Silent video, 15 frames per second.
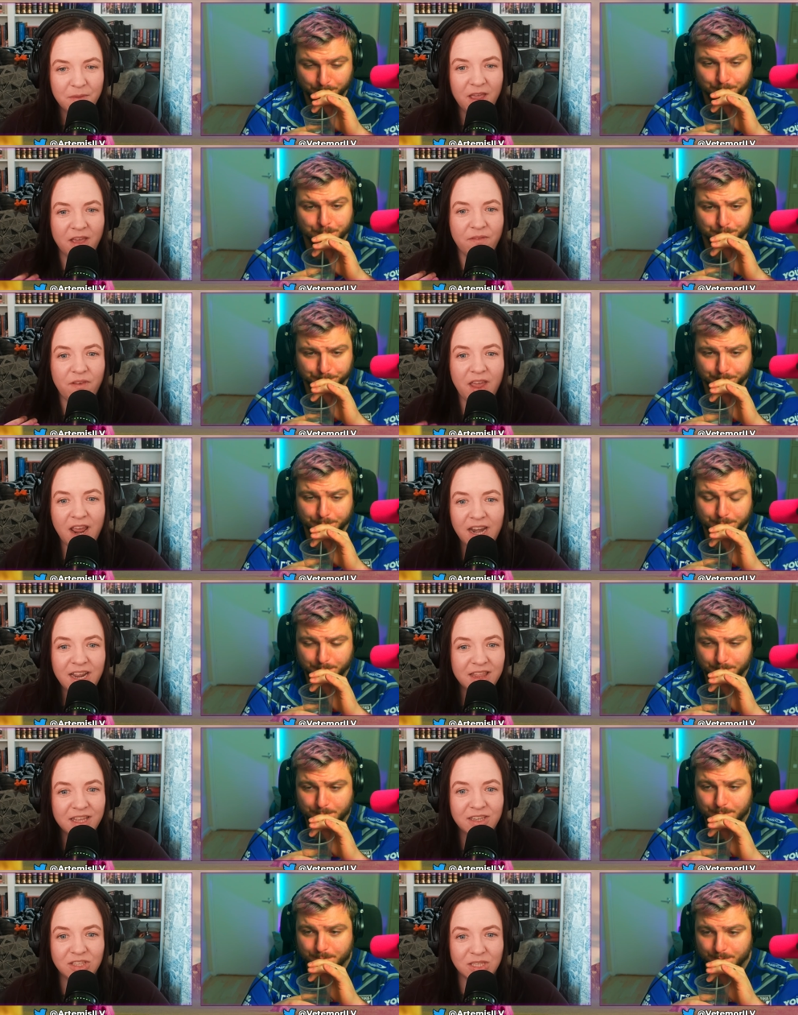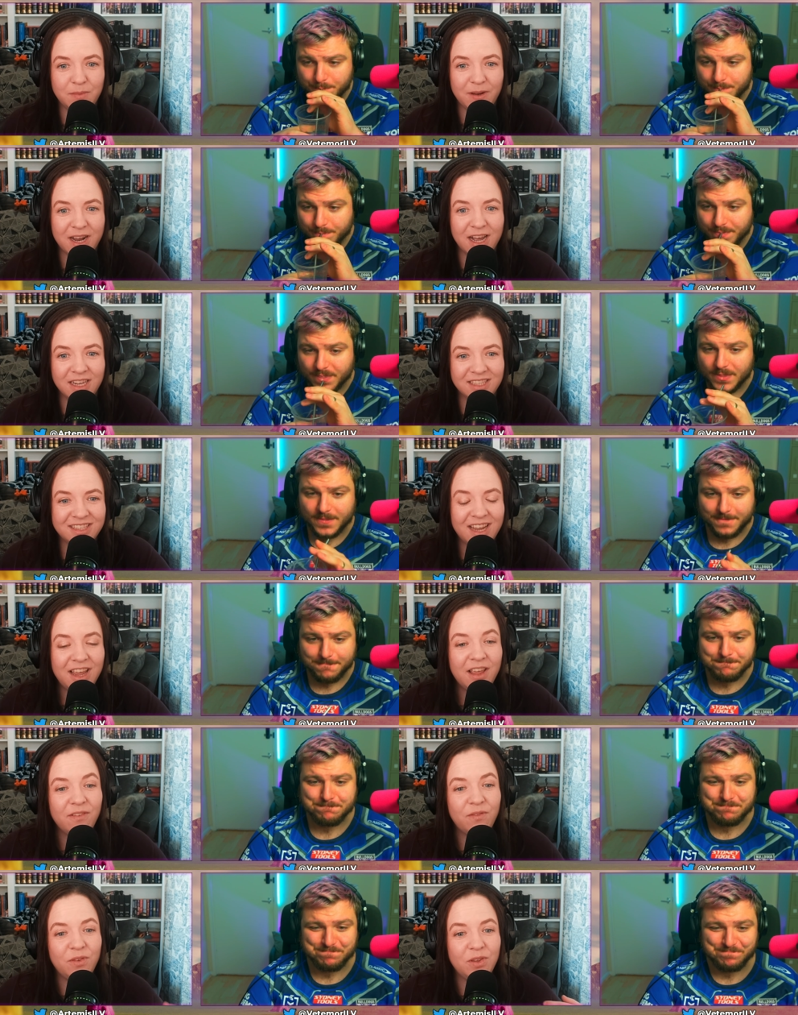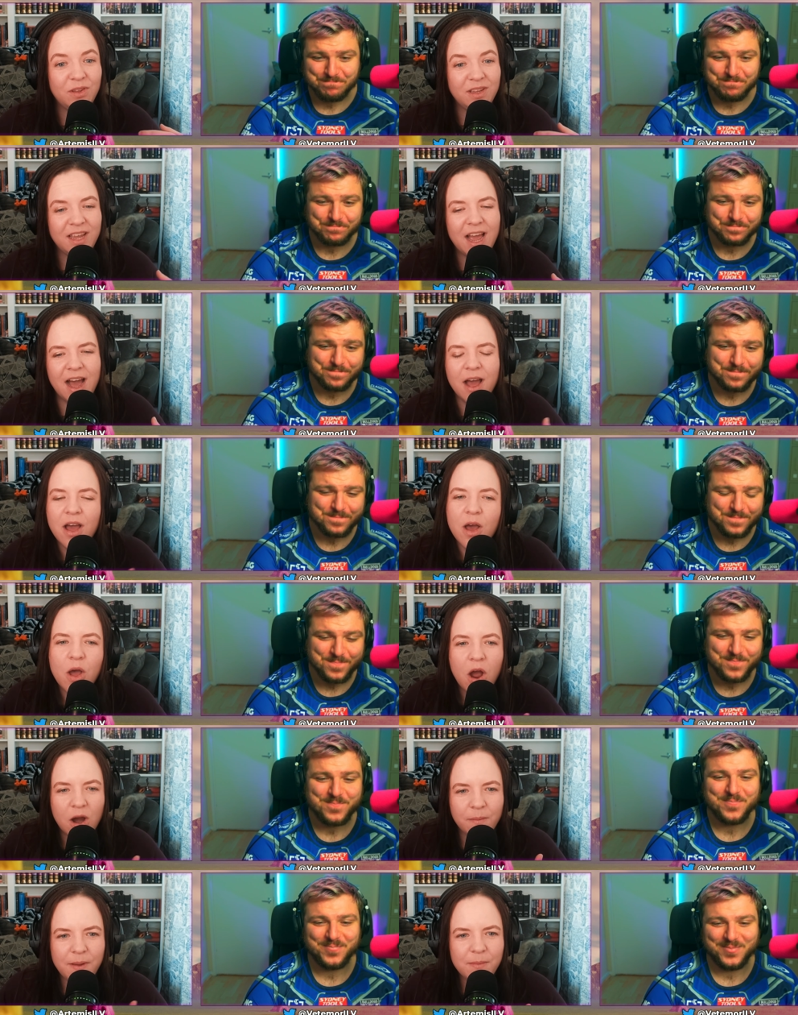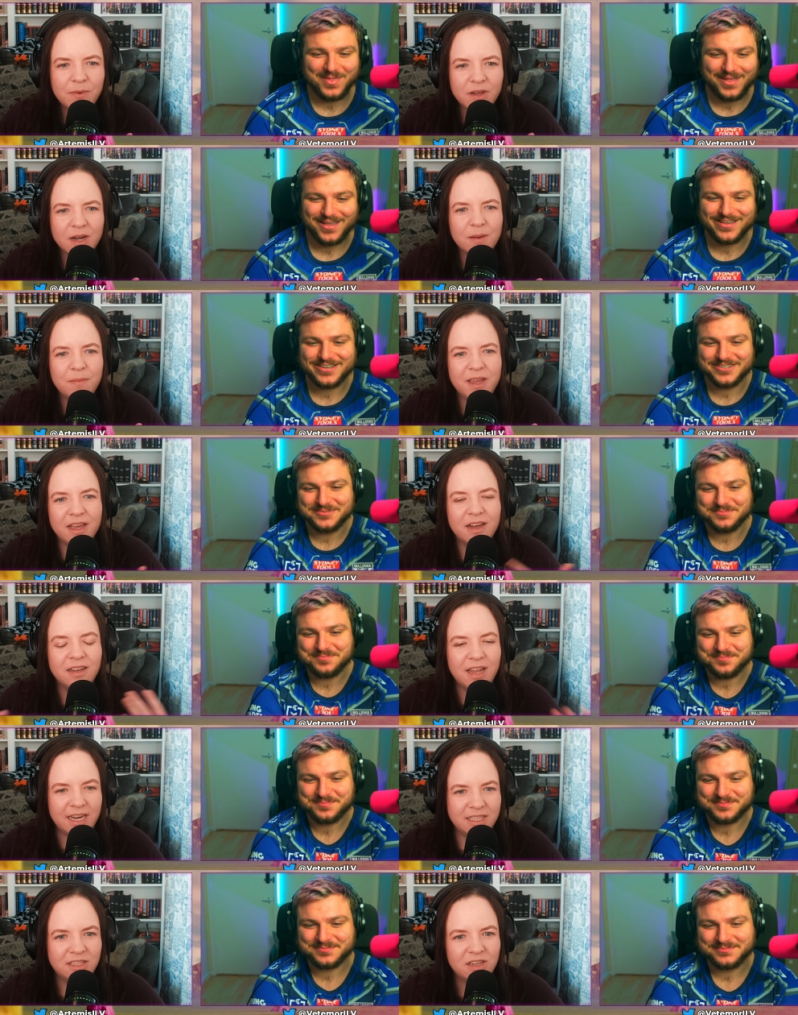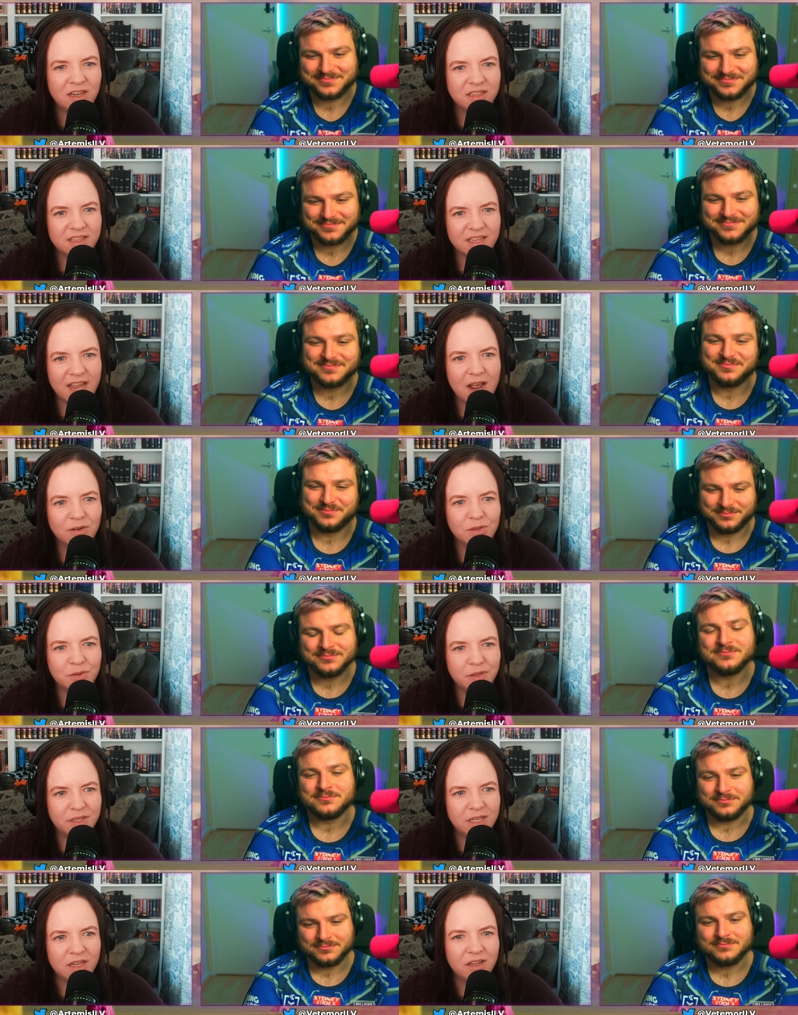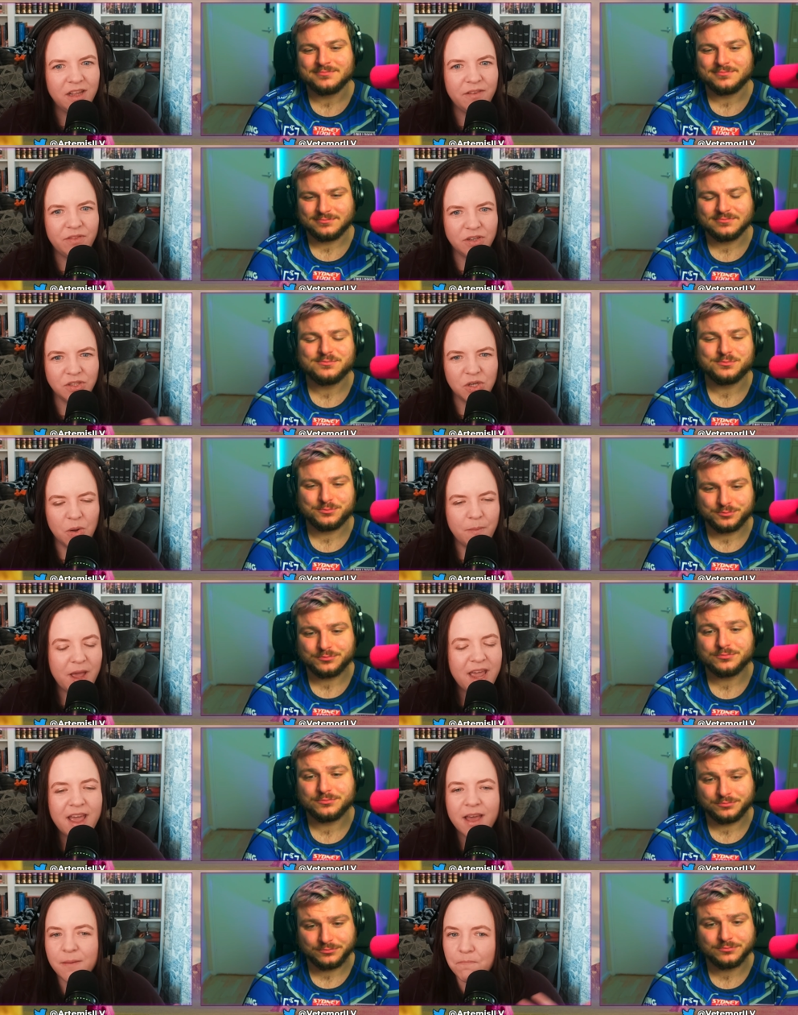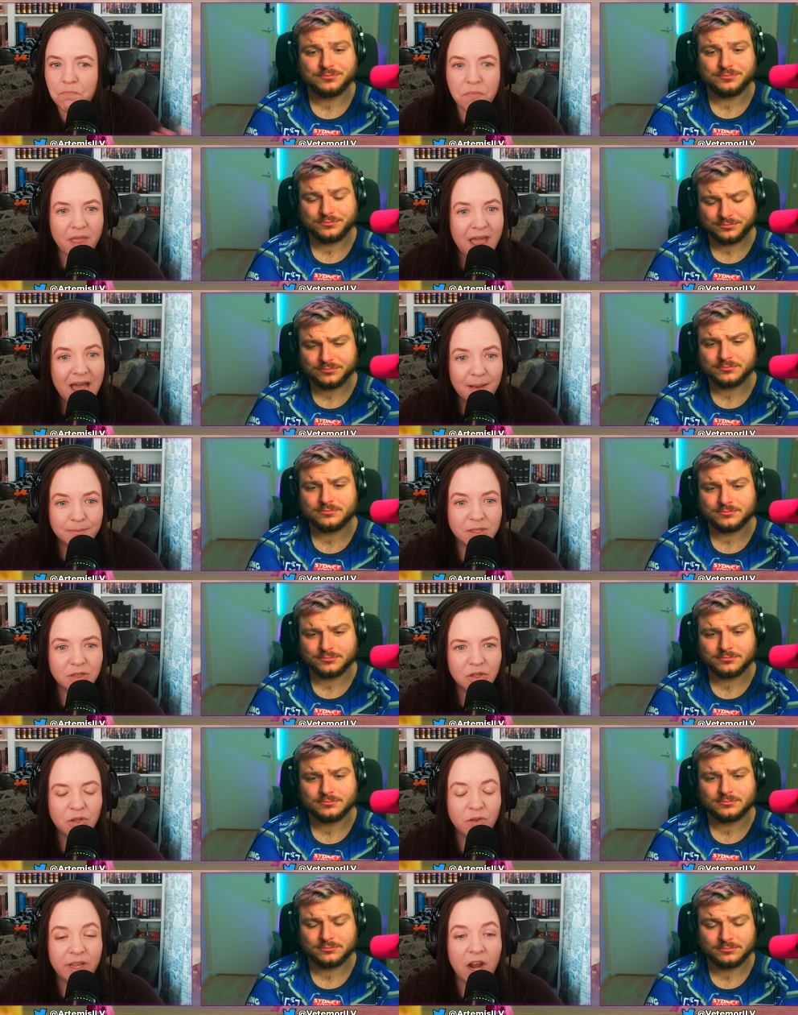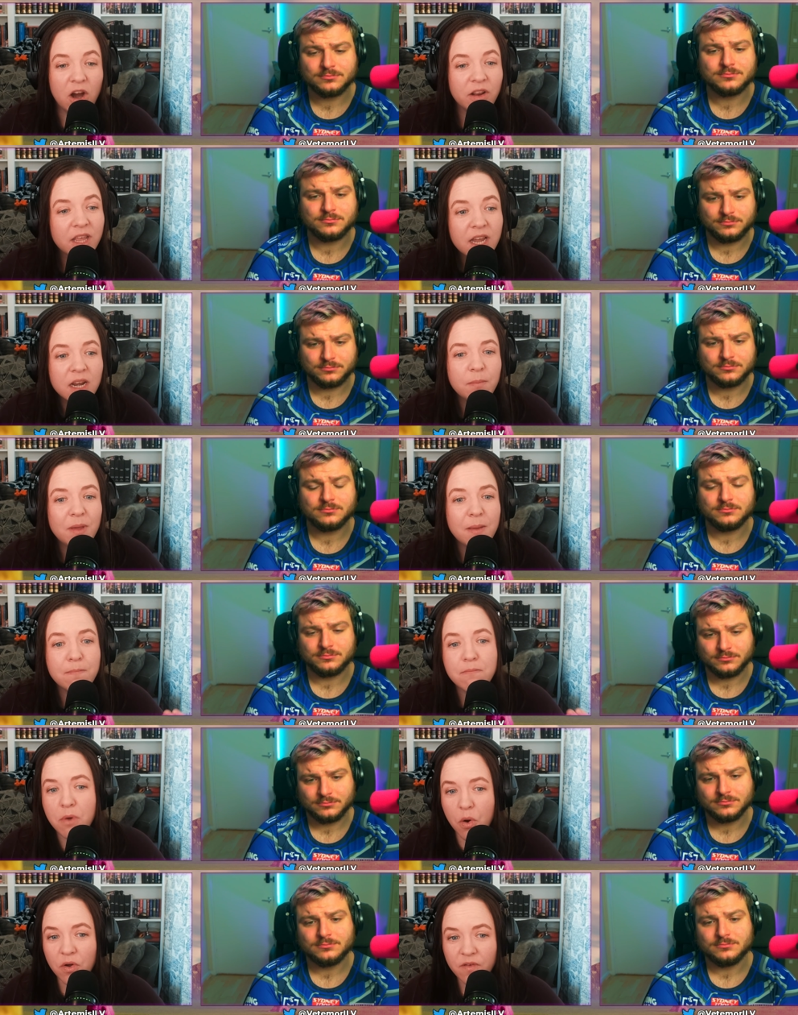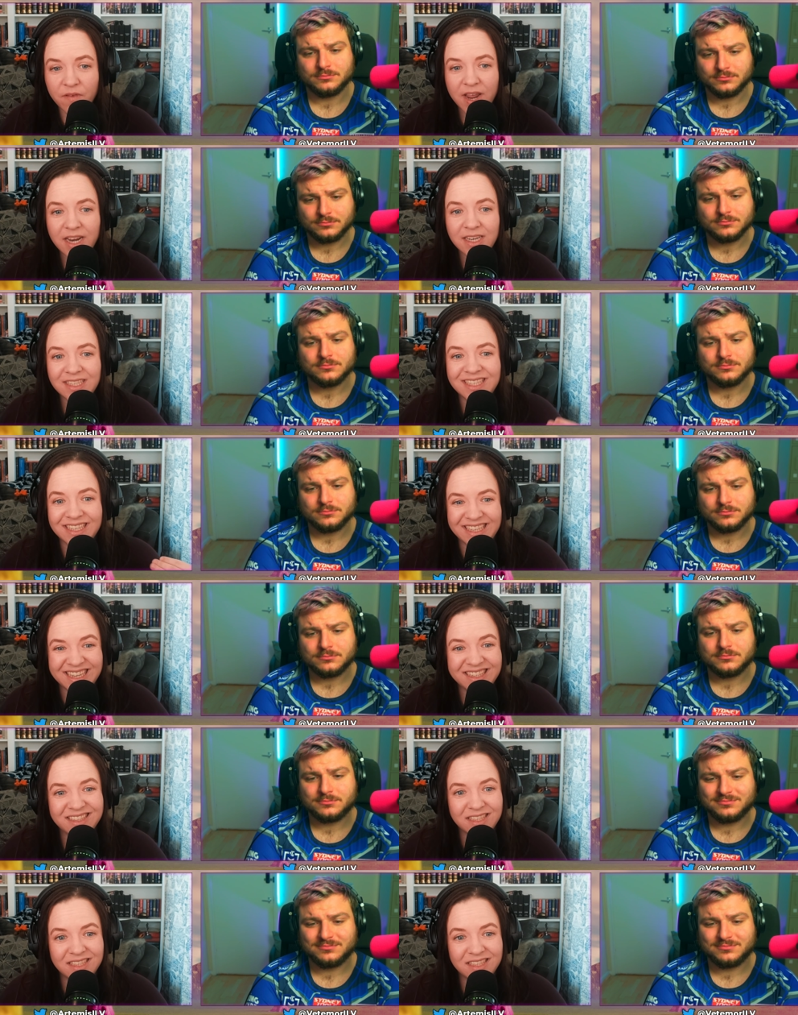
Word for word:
Speaker 1: if anything, just because if yeah, are people going to be elected onto the council still if there's no pay? Absolutely. Are they going to be motivated to get